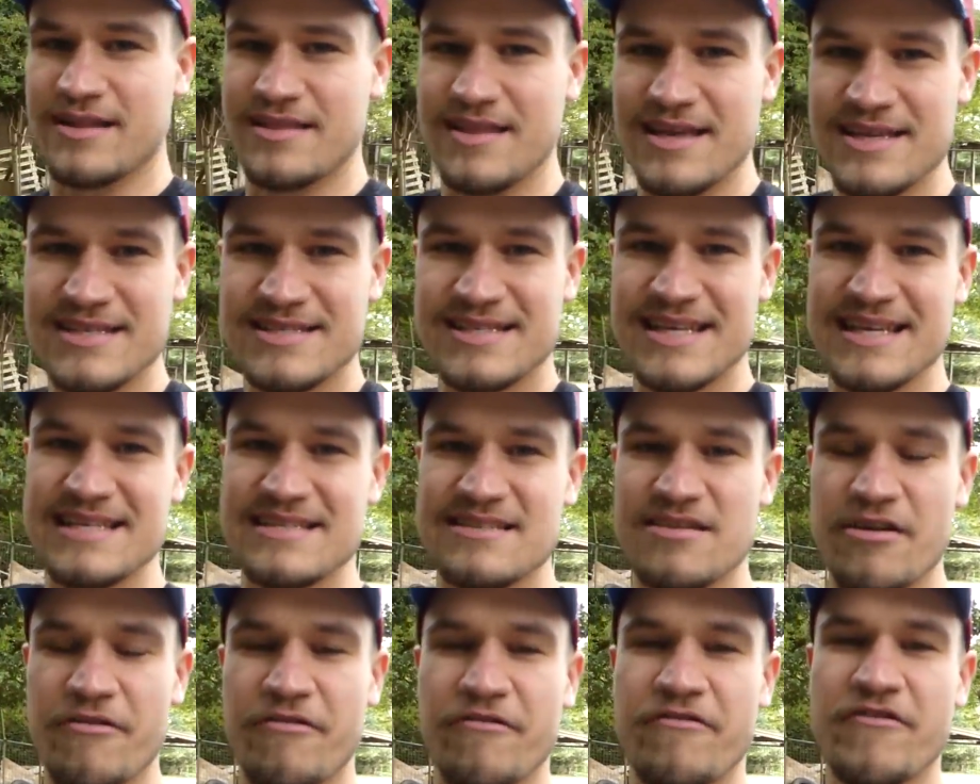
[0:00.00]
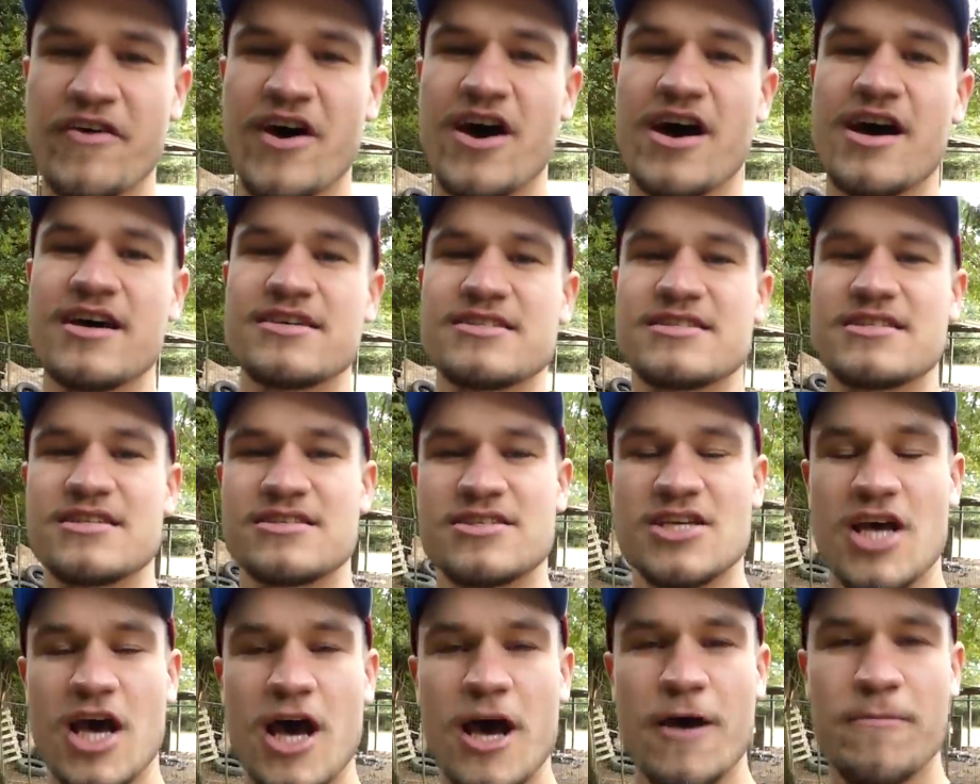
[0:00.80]
This is the first
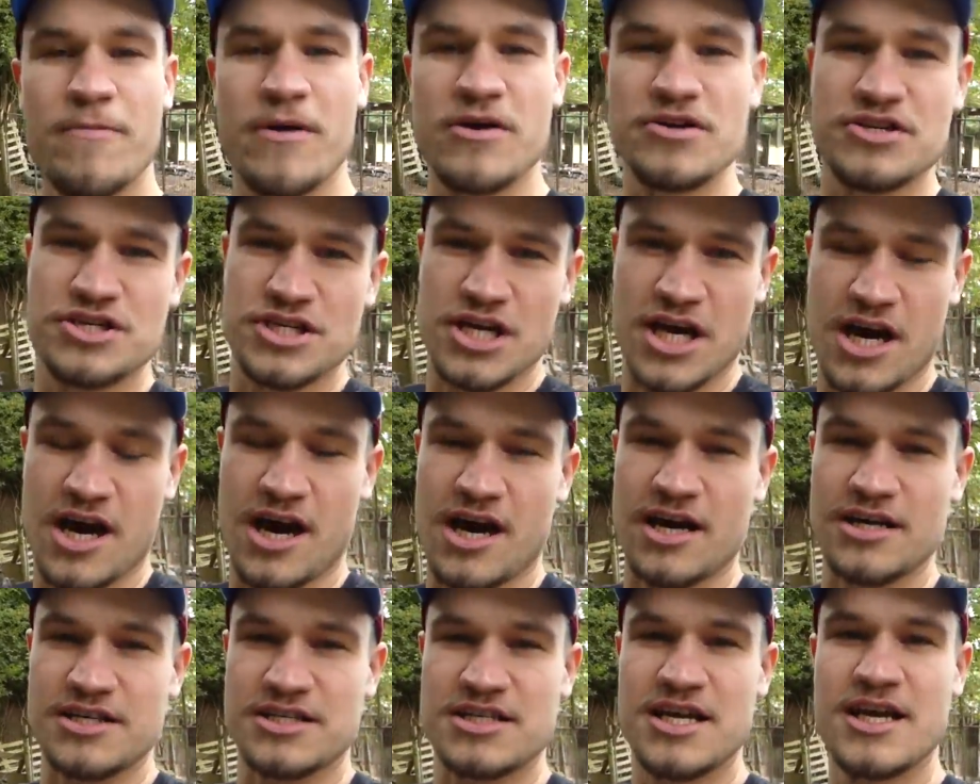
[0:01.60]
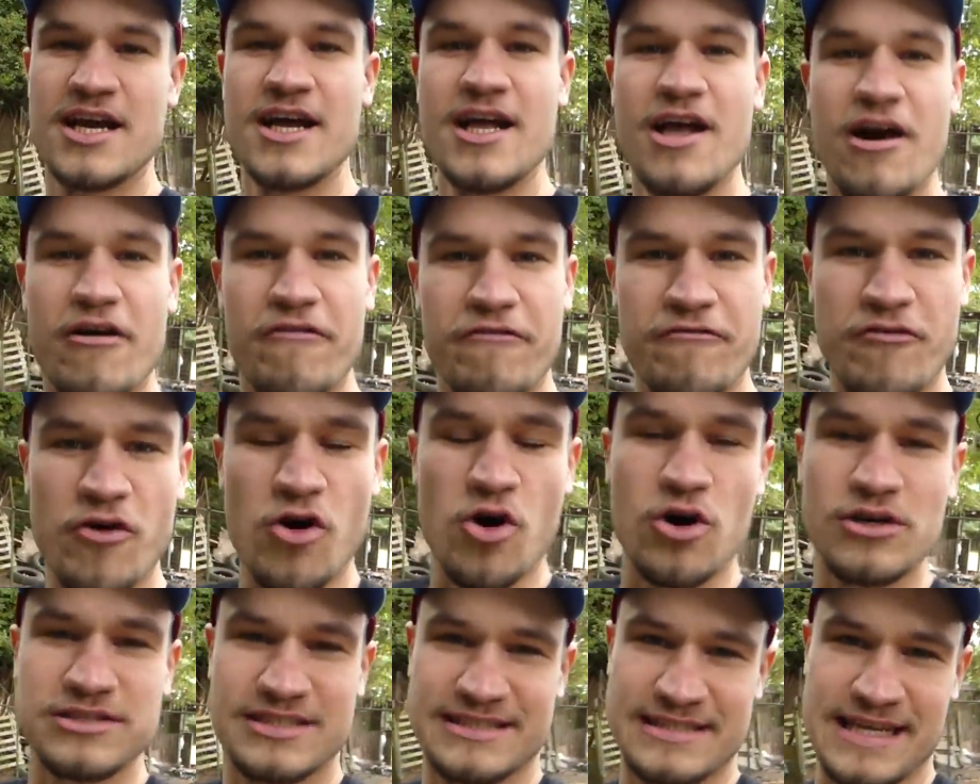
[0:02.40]
turbocharged
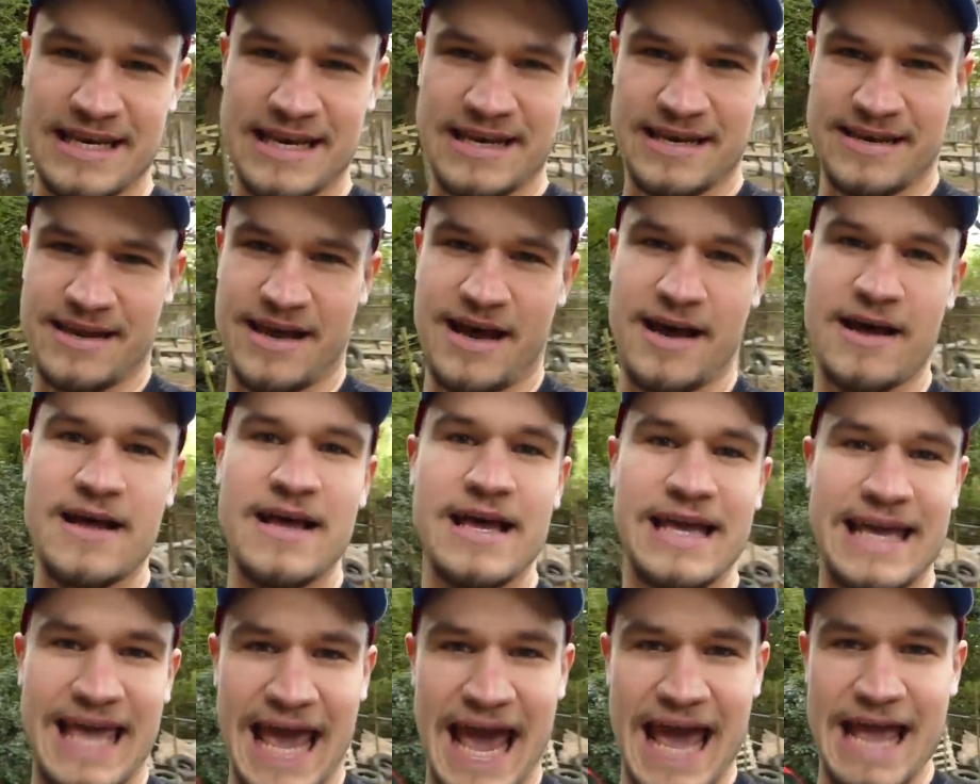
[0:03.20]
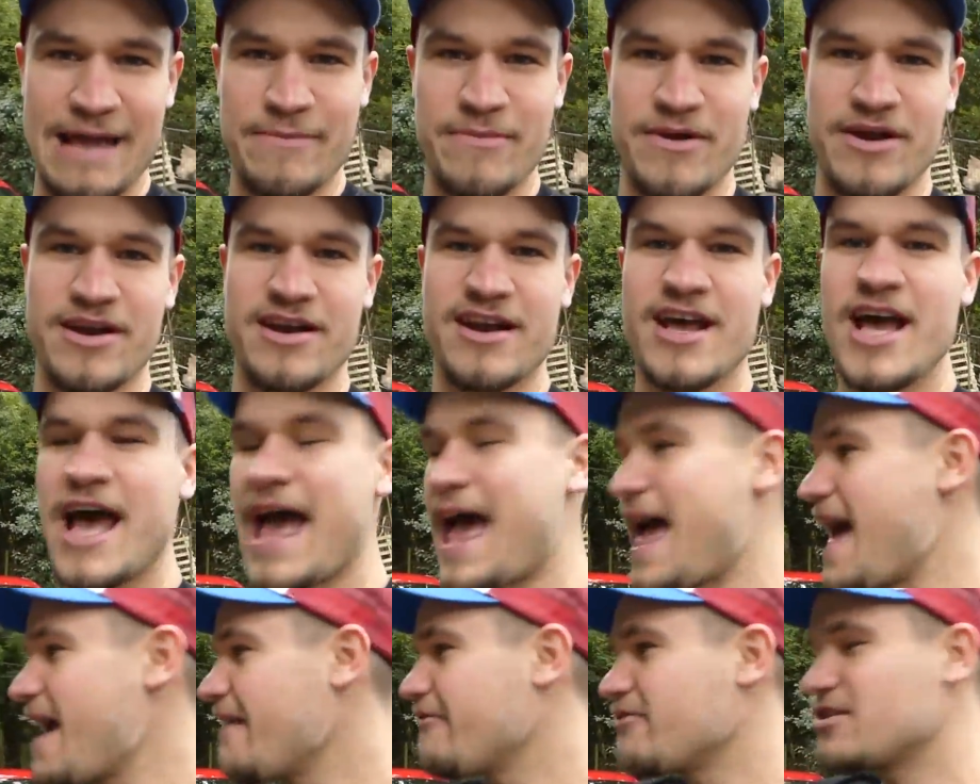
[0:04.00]
4-cylinder Cayman
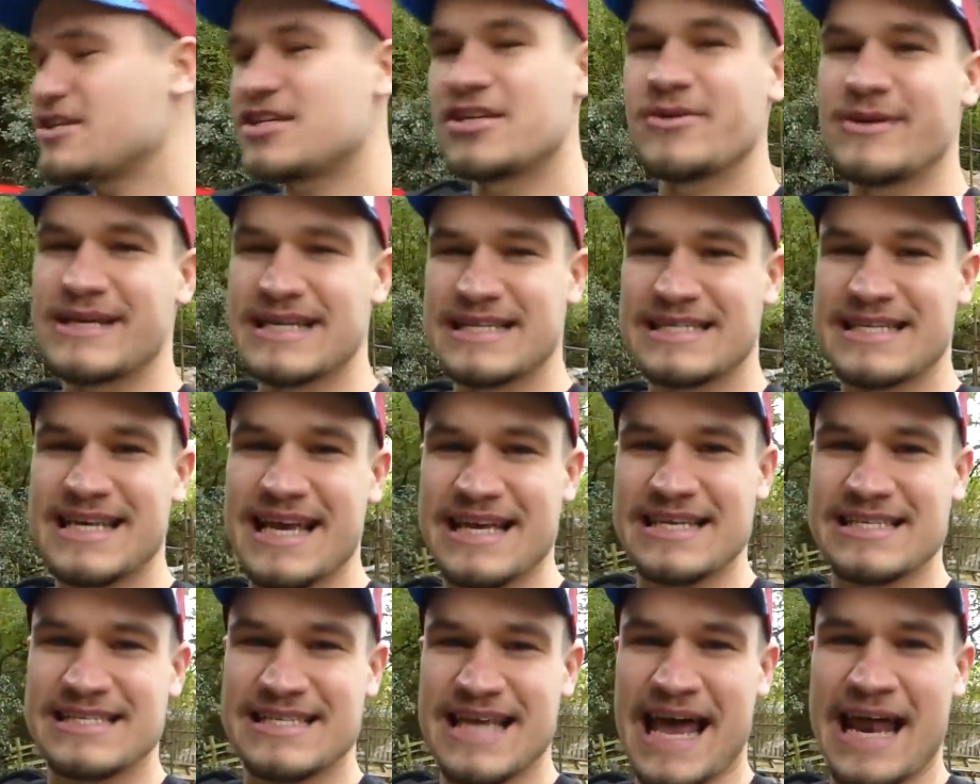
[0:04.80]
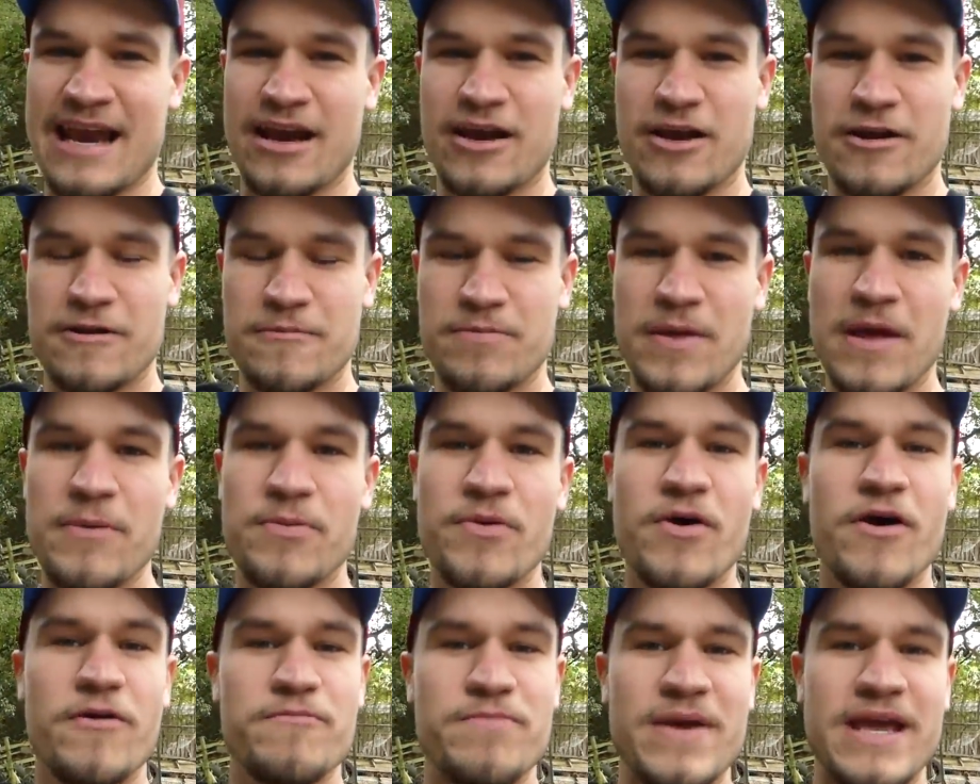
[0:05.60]
ever to exist, and a lot of
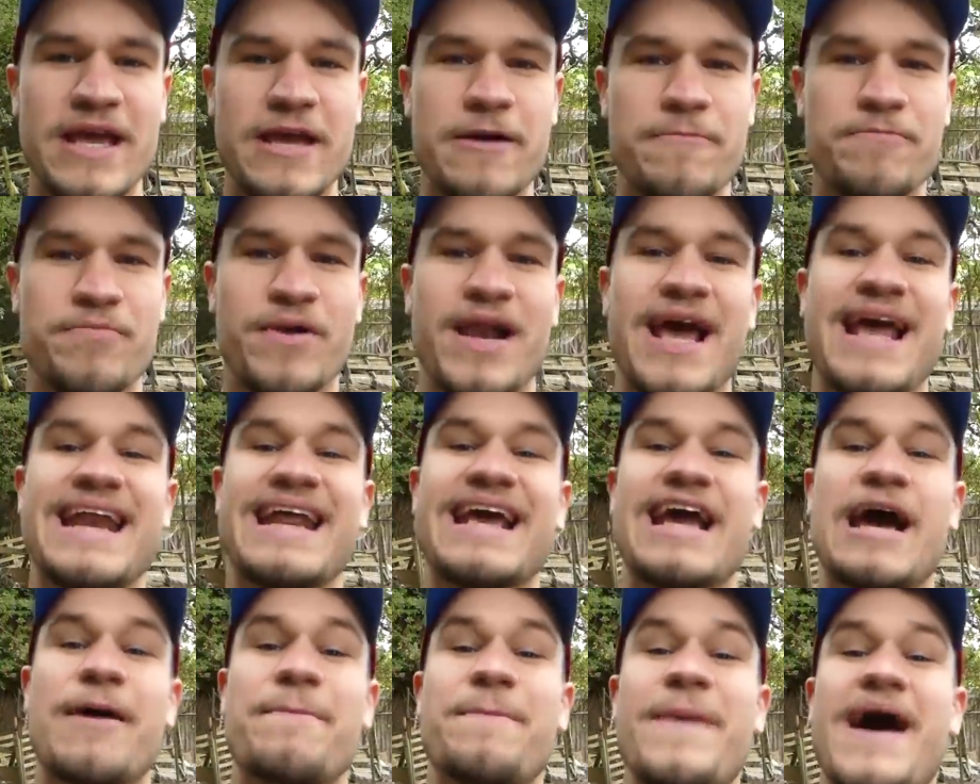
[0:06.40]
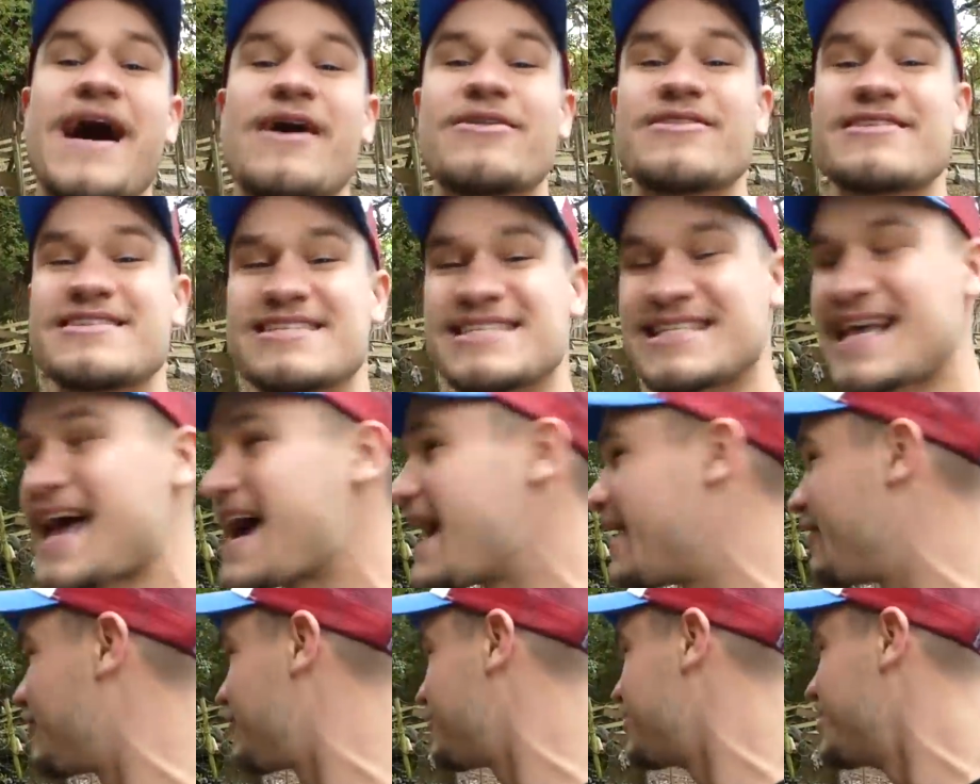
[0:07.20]
people have been complaining about the
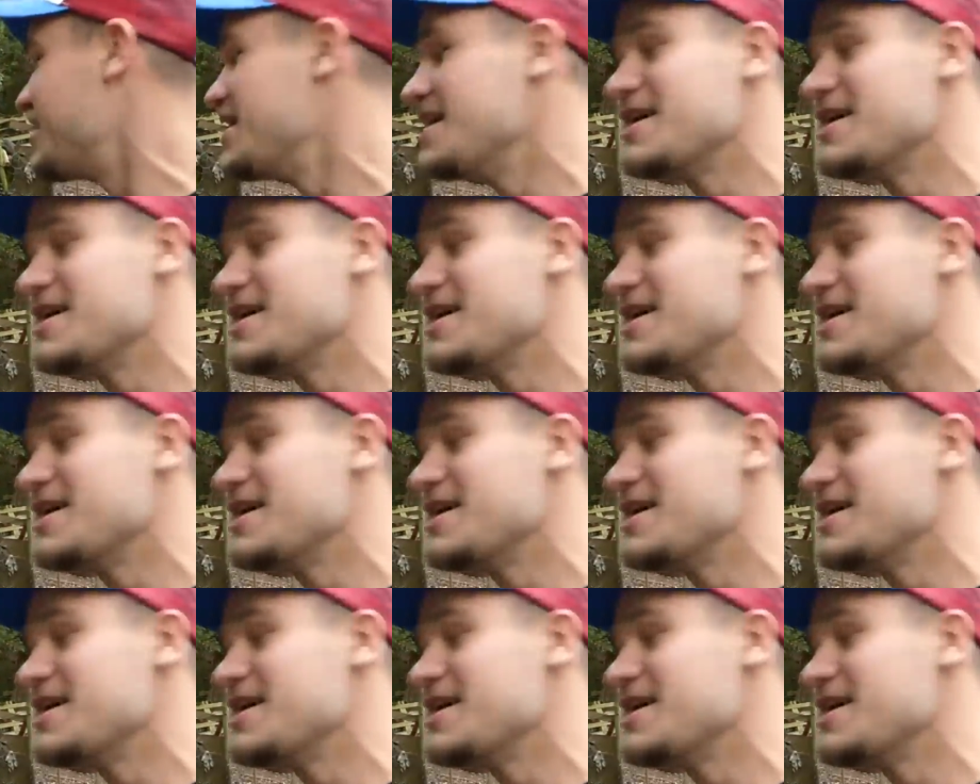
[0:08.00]
sound.